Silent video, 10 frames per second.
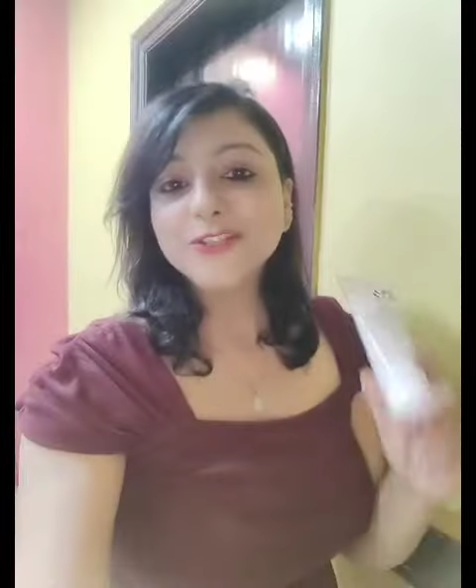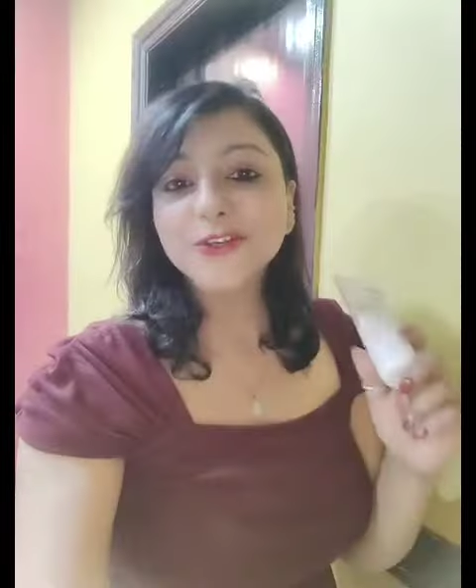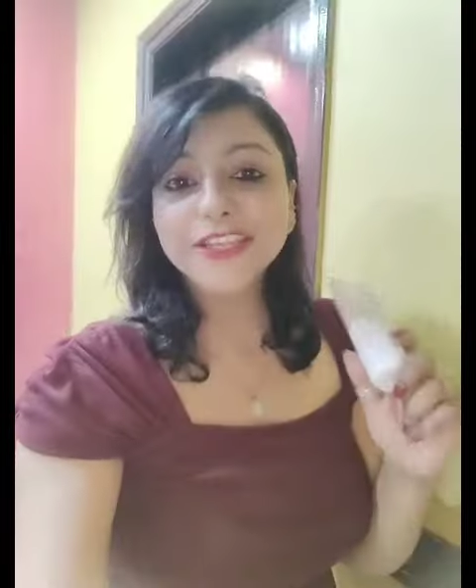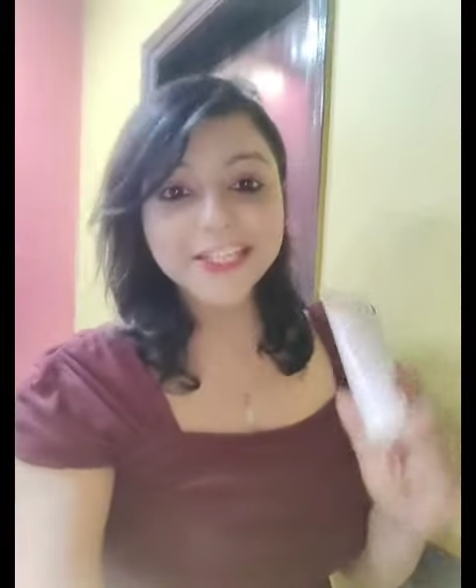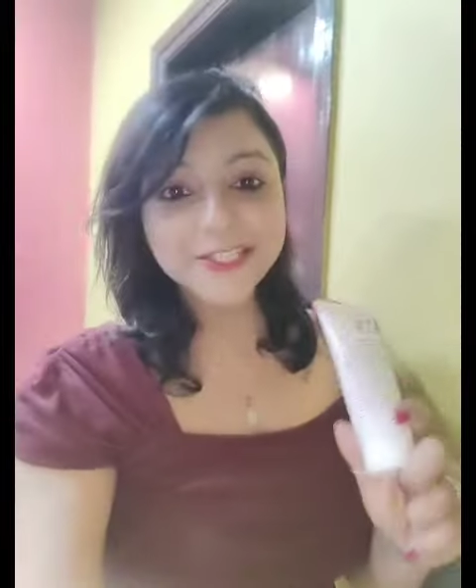So
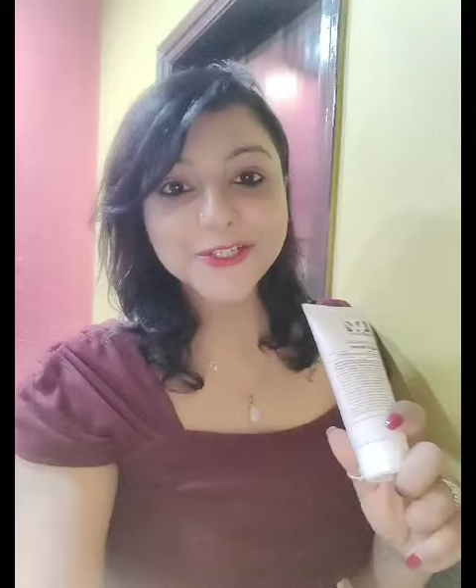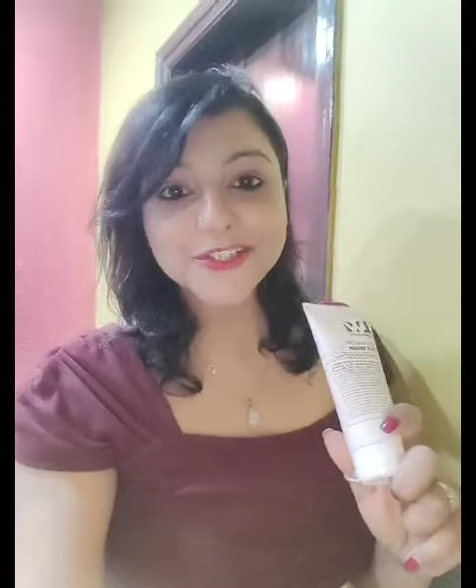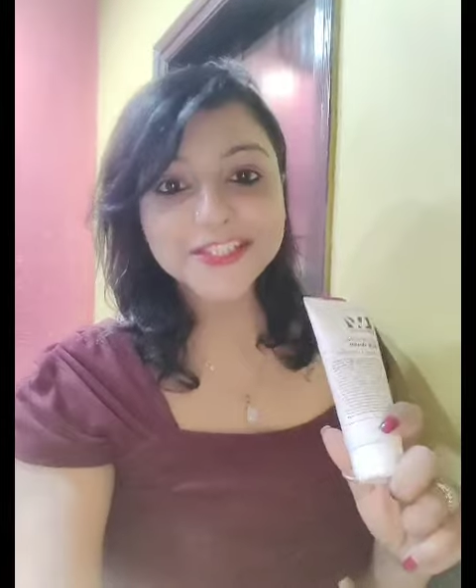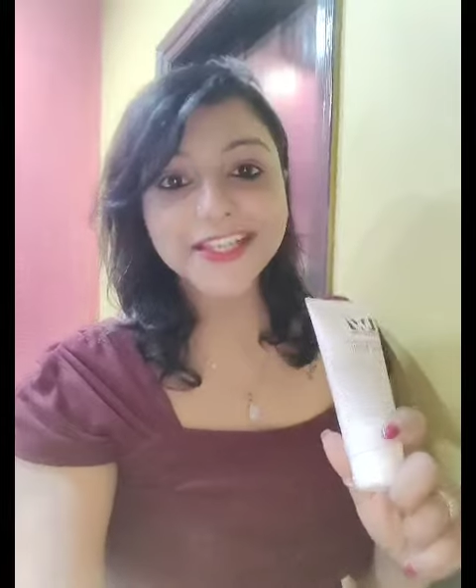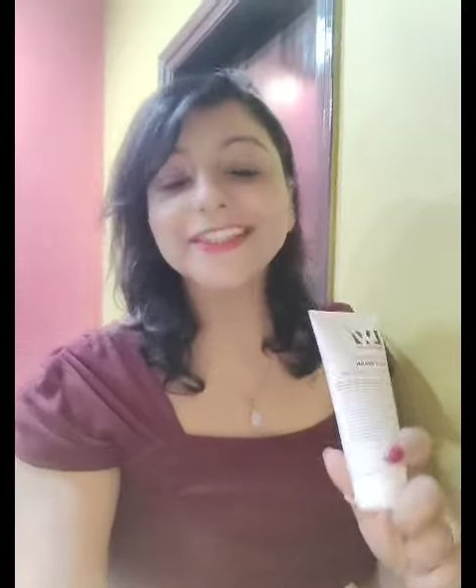get your
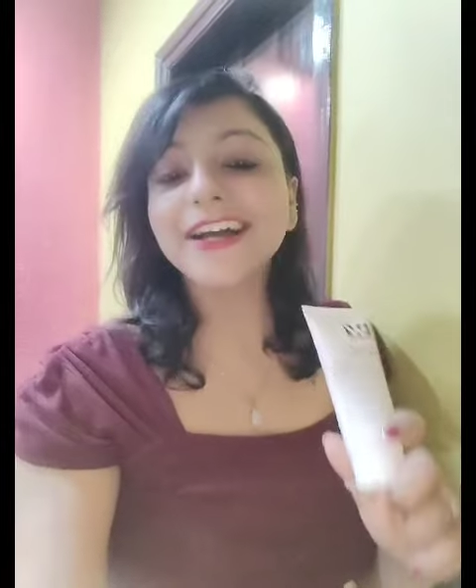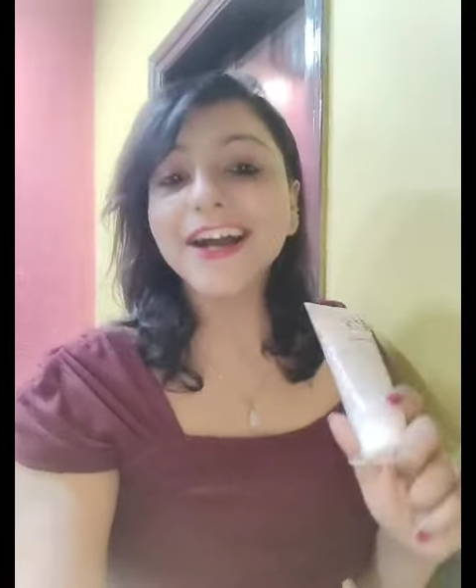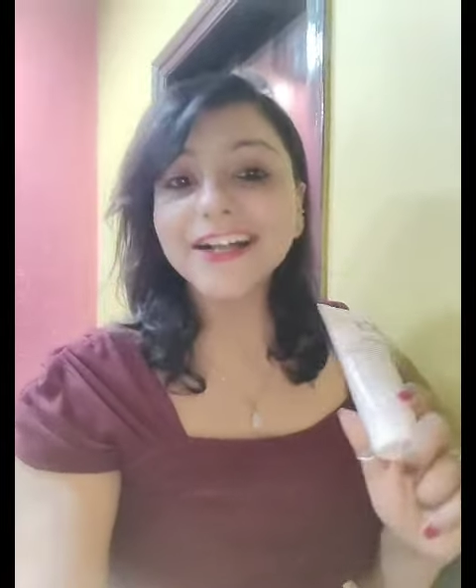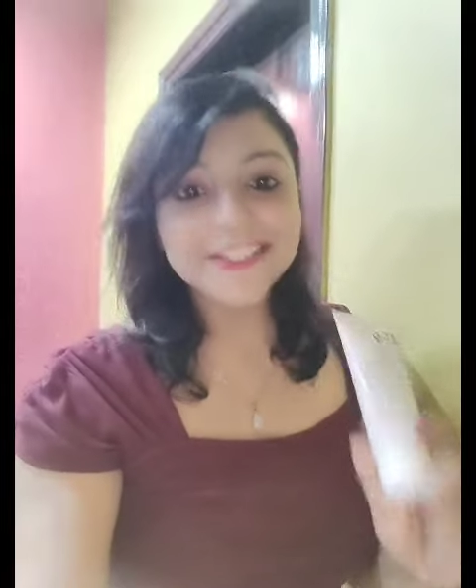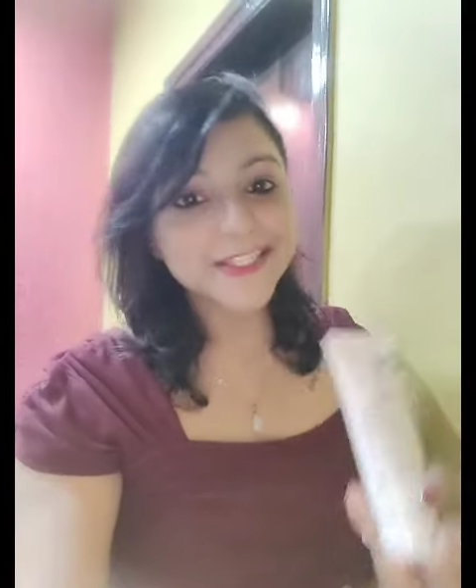skin the
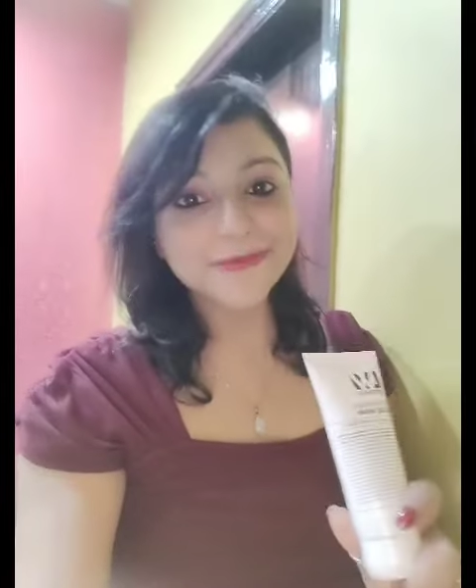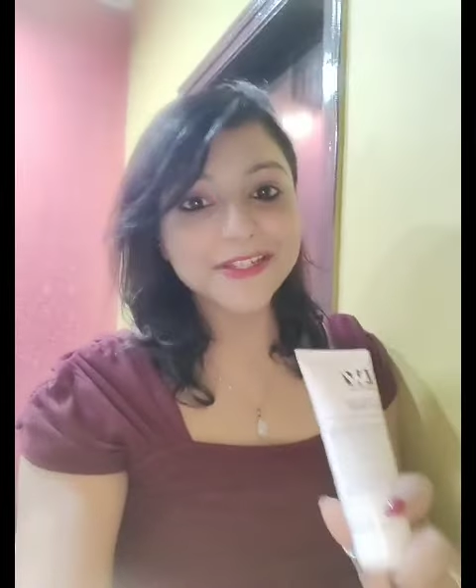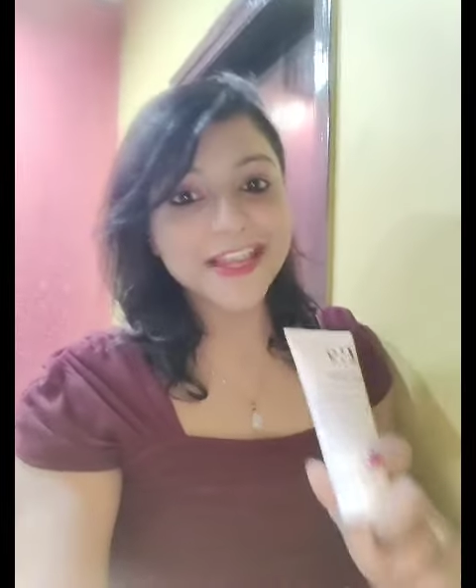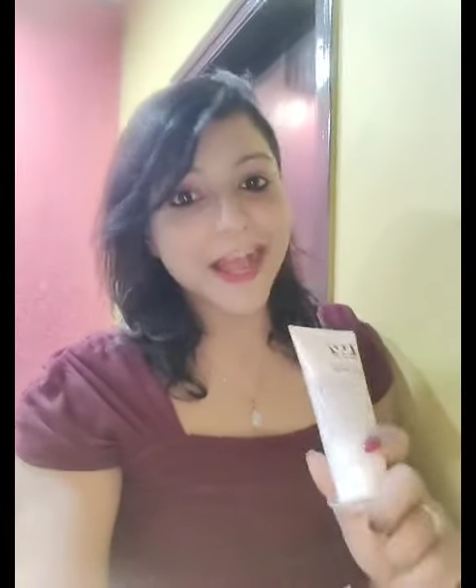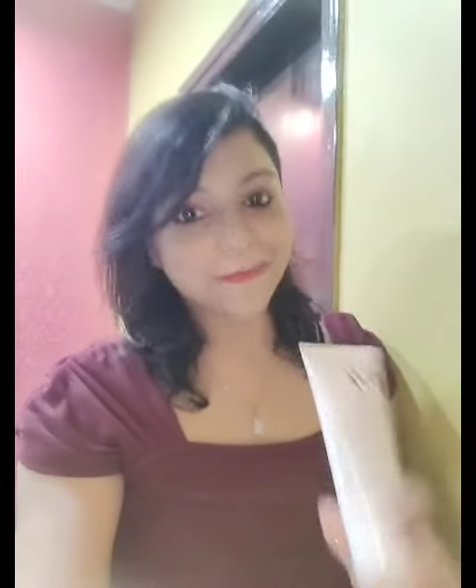
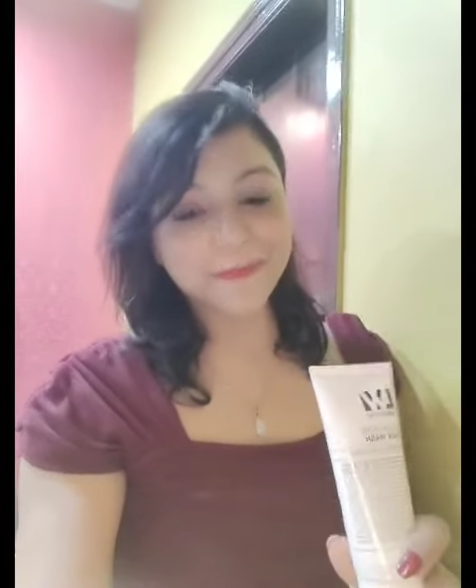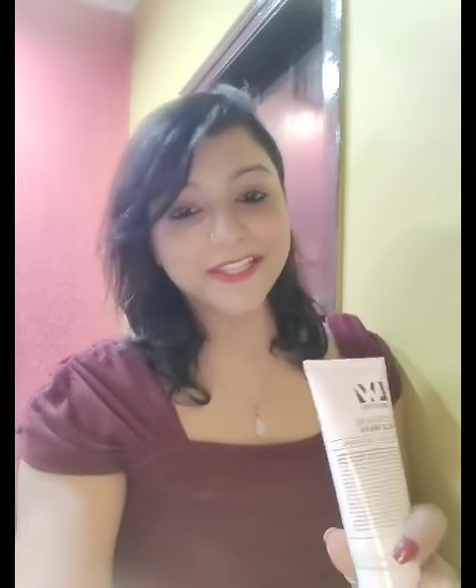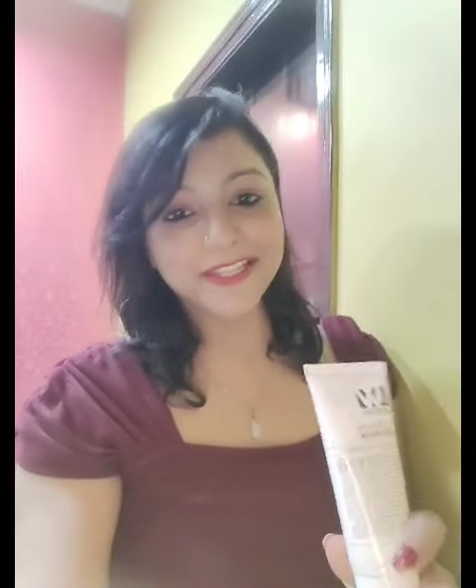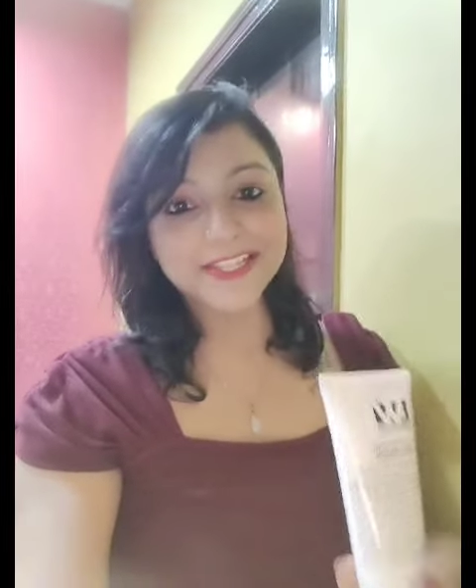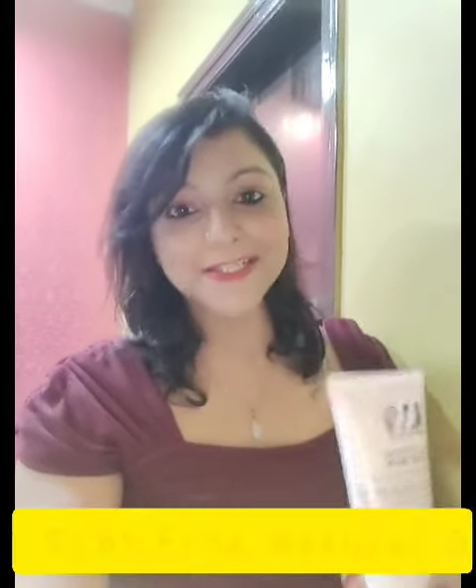ultimate
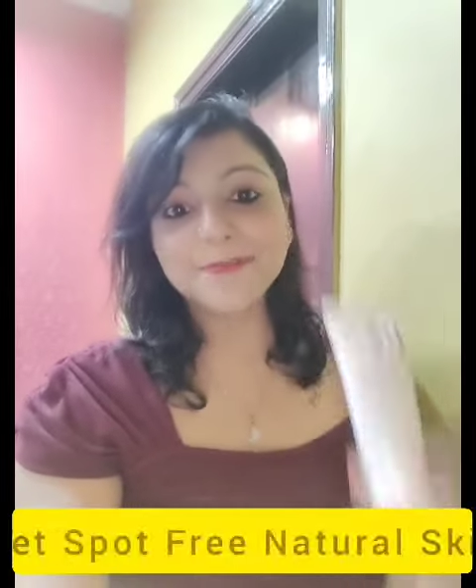happiness